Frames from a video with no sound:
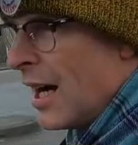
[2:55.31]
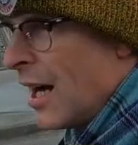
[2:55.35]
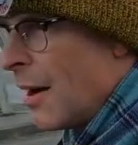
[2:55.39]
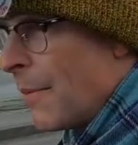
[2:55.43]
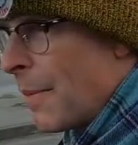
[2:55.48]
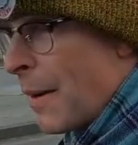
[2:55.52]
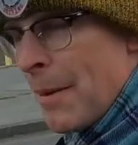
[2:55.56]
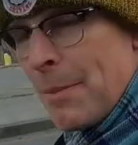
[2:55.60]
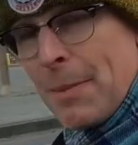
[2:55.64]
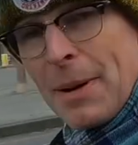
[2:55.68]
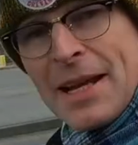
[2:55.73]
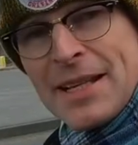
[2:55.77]

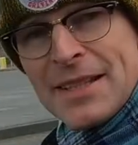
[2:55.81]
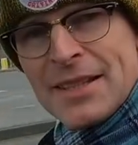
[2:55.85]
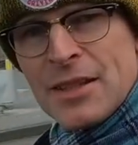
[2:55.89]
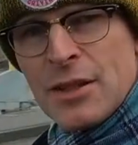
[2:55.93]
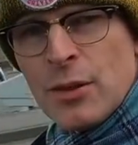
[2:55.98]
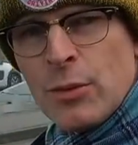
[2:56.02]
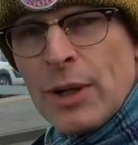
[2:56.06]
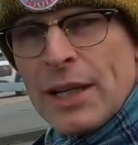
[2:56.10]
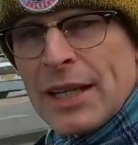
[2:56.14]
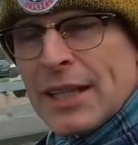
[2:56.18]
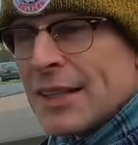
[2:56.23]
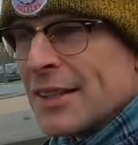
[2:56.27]
about painting
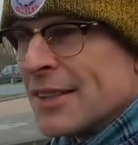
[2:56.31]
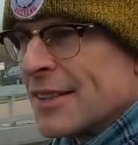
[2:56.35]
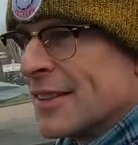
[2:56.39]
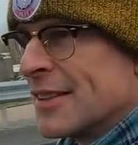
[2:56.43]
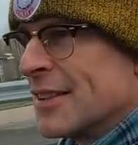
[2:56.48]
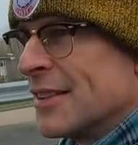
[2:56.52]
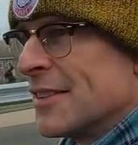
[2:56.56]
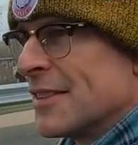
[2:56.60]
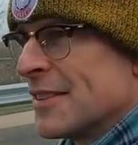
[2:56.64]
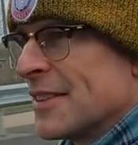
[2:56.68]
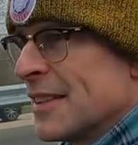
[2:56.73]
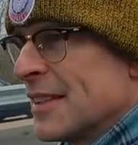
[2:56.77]
the wings,
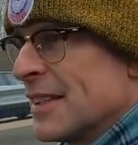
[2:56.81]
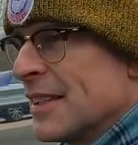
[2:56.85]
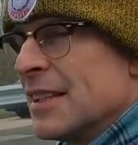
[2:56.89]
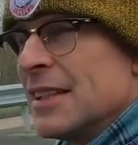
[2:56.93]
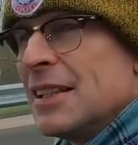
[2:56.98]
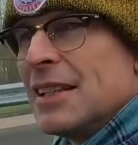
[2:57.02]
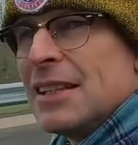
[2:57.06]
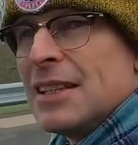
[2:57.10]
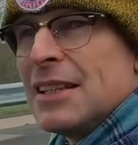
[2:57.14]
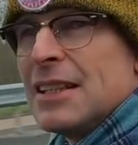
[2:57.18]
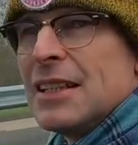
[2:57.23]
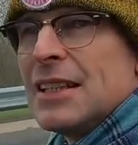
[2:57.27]
because
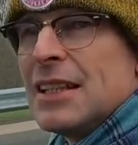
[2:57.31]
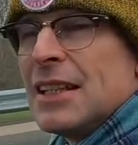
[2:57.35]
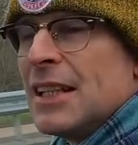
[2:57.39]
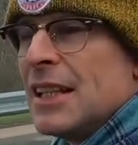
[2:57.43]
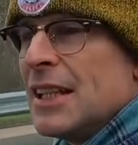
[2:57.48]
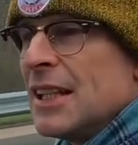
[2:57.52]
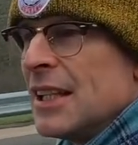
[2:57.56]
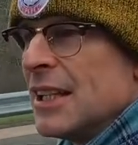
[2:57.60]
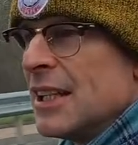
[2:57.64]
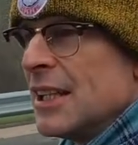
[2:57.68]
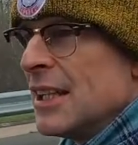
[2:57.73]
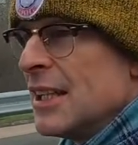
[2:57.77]

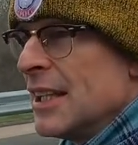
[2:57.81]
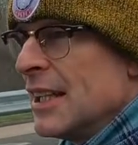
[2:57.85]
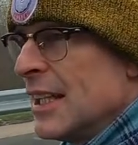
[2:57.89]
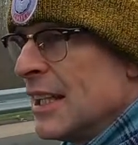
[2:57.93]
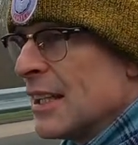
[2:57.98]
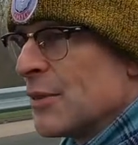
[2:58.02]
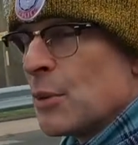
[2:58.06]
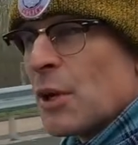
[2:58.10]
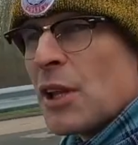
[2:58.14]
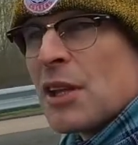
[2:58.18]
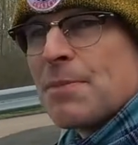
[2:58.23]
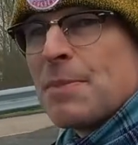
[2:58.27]

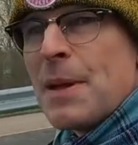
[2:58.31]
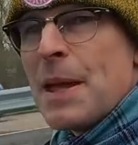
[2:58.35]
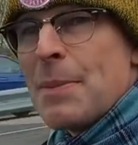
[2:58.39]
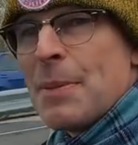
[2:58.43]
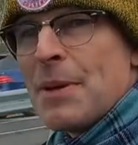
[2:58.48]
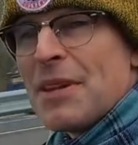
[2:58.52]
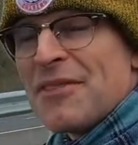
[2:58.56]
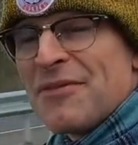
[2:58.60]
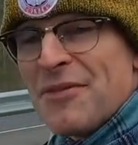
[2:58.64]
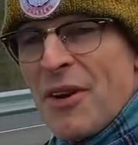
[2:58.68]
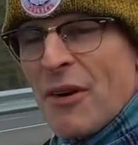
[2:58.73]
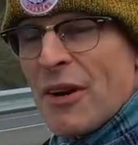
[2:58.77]
he's one of those
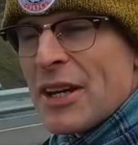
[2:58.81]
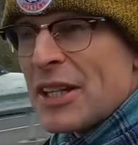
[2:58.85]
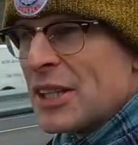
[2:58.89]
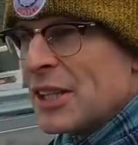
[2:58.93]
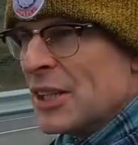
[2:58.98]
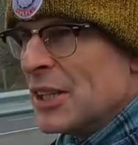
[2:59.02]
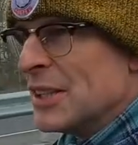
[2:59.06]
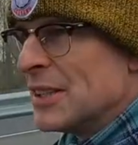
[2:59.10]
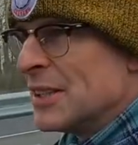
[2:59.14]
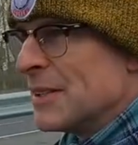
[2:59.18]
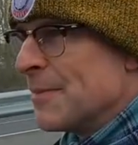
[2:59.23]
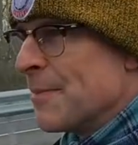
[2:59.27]
people who's very
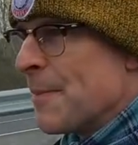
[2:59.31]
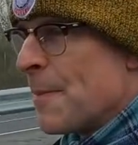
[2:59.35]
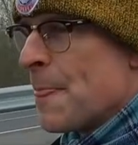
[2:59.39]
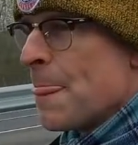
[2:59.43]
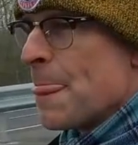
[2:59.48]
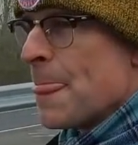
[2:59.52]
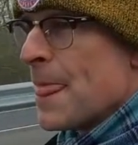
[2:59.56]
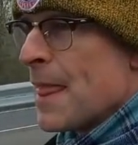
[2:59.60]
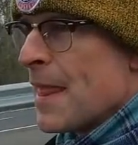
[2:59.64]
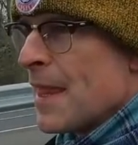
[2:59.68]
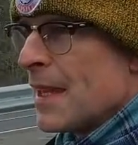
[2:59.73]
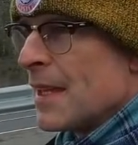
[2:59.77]
good
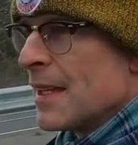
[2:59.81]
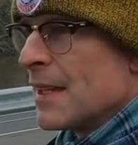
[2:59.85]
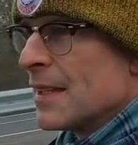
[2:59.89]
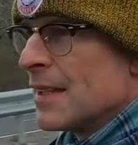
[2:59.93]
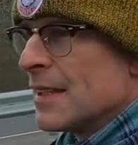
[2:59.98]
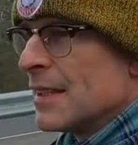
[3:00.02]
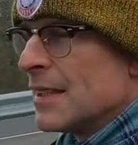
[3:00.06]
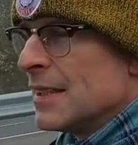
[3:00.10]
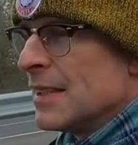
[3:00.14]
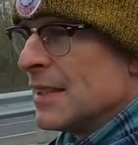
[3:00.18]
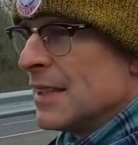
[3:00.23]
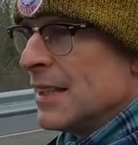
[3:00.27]

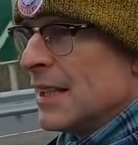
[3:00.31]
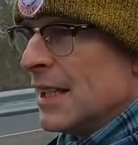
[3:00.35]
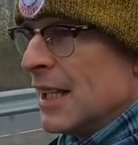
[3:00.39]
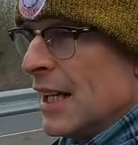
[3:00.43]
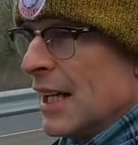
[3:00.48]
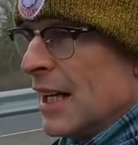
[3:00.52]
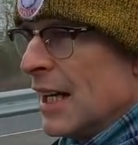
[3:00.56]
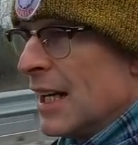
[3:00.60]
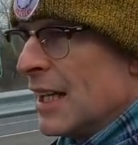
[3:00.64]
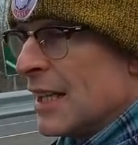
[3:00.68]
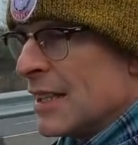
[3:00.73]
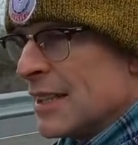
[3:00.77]

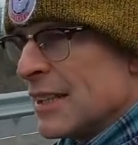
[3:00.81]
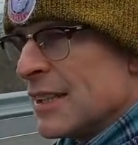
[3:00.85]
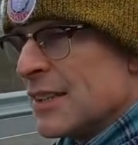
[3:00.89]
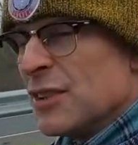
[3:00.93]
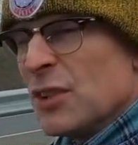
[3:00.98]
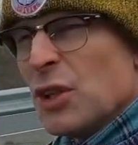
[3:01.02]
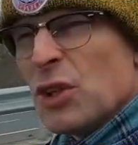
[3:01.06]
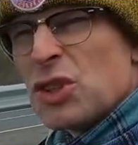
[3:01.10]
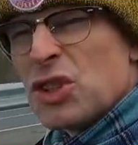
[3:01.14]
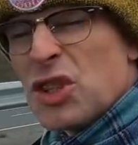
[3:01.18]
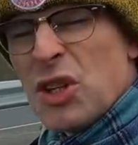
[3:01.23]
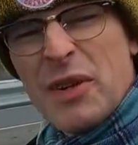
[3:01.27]
and he's
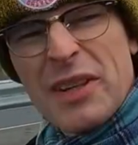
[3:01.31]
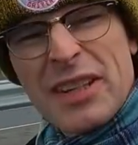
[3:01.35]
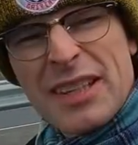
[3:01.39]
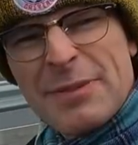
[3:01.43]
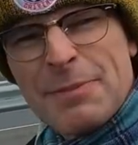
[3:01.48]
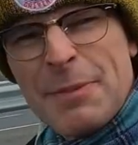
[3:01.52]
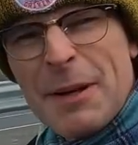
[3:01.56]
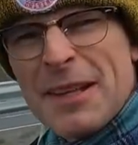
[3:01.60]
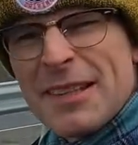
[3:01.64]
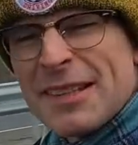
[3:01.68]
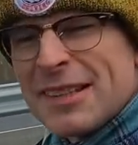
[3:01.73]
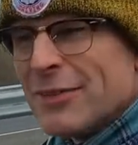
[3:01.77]
not too
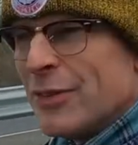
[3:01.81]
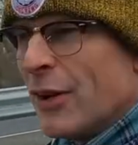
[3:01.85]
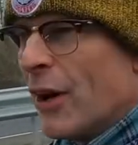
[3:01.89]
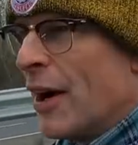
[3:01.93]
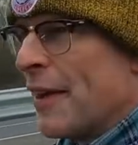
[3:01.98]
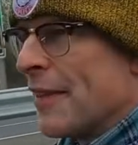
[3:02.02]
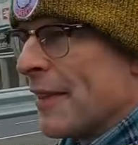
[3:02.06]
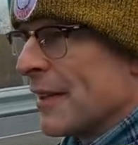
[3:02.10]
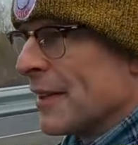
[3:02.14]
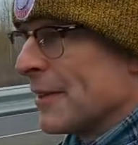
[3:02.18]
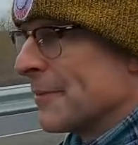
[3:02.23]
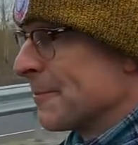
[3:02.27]
expensive
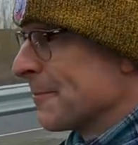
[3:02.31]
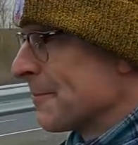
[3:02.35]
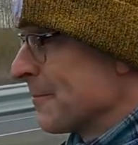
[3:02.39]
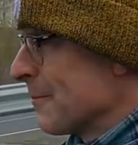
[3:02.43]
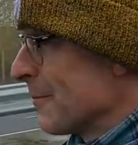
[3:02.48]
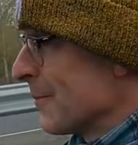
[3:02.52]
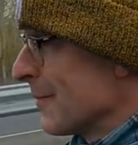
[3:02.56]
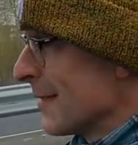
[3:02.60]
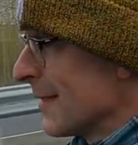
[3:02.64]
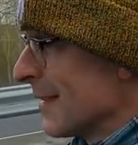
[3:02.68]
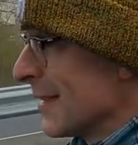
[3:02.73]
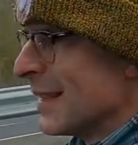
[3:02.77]
either.
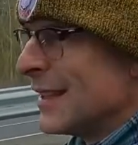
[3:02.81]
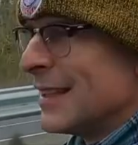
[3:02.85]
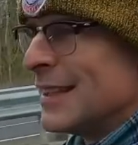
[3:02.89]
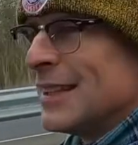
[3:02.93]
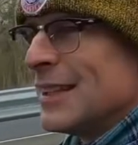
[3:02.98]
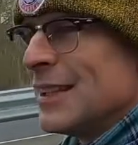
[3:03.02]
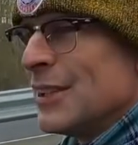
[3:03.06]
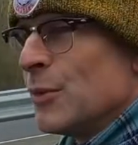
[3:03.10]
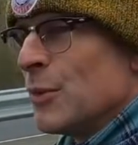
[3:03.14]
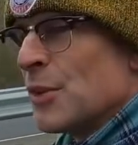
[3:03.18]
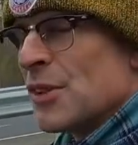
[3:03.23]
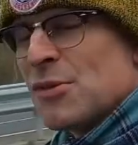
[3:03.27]

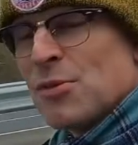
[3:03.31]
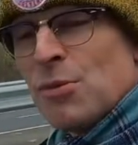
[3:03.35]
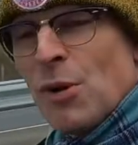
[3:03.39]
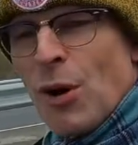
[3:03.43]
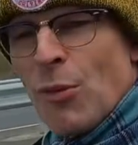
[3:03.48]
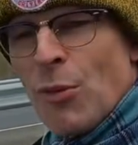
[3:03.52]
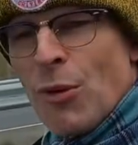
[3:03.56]
That's what I